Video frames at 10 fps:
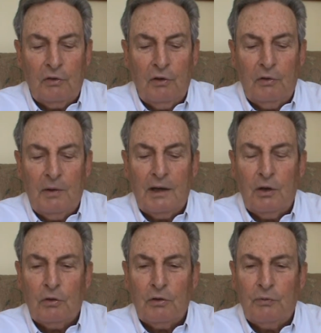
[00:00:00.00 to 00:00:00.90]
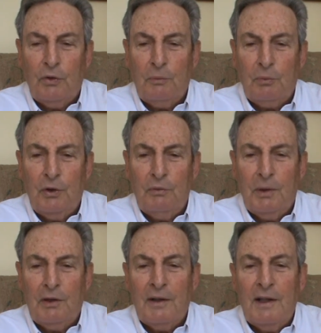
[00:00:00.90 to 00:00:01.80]
Third run, look for
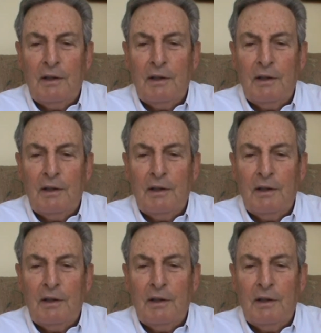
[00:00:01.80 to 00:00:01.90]
improvement.